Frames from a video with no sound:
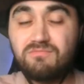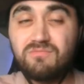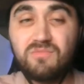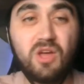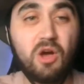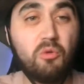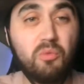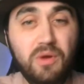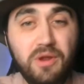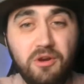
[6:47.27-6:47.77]

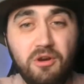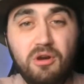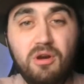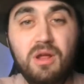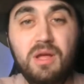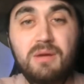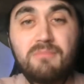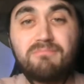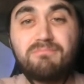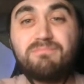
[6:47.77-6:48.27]
a winner.
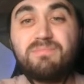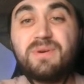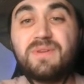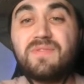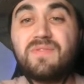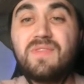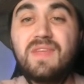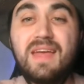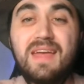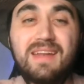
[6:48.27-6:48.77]

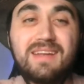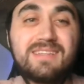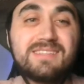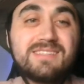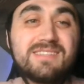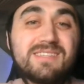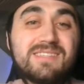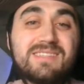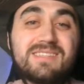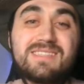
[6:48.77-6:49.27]
But then
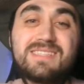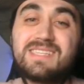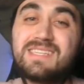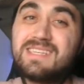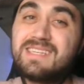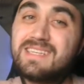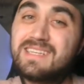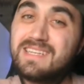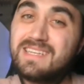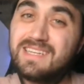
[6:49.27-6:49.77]
just
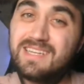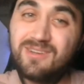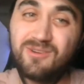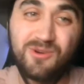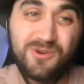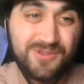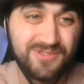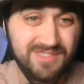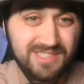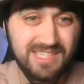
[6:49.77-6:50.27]

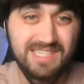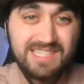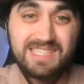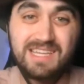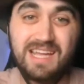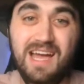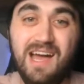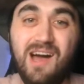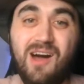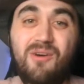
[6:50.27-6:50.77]

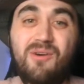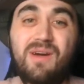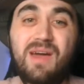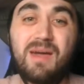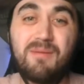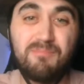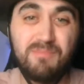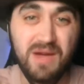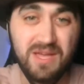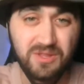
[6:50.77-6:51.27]
CONCEICAO
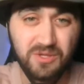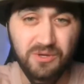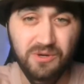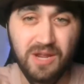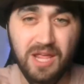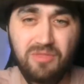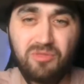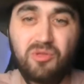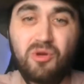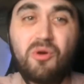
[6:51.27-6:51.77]
and Pedro
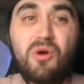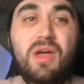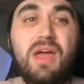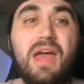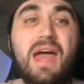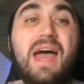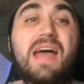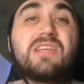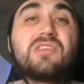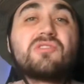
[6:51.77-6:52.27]
Neto,
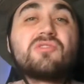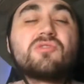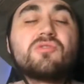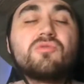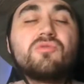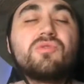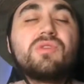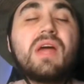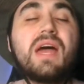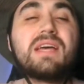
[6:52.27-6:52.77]
as
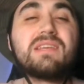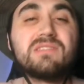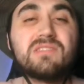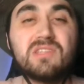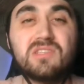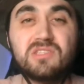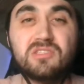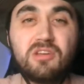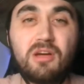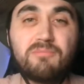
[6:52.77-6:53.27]
soon as the
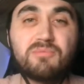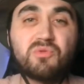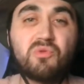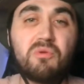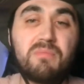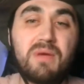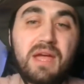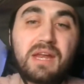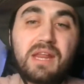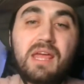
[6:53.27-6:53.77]
subs were
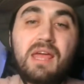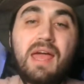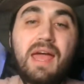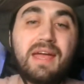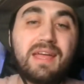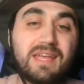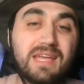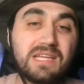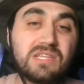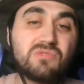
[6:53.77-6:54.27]
made.
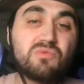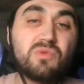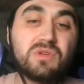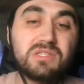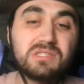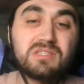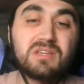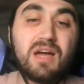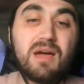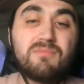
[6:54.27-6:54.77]
And guess what
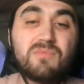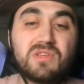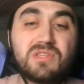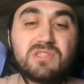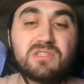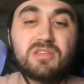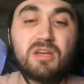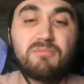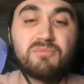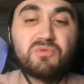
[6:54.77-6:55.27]
time the
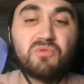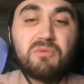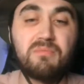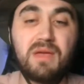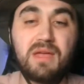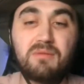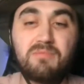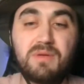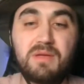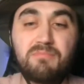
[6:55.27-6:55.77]
subs were
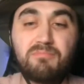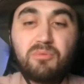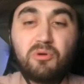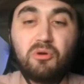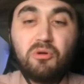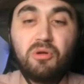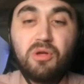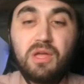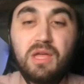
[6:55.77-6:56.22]
made, people?